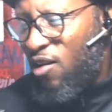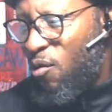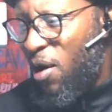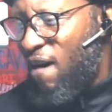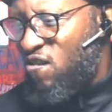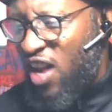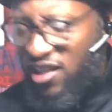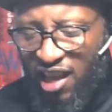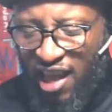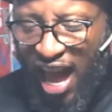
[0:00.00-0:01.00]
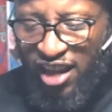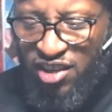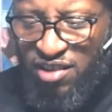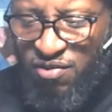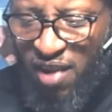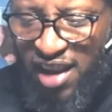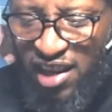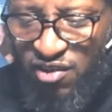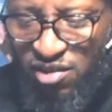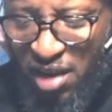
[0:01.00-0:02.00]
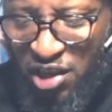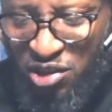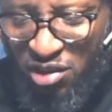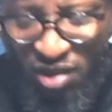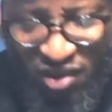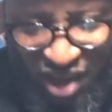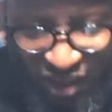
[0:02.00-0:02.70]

wow, nice. I couldn't find any information on whether or not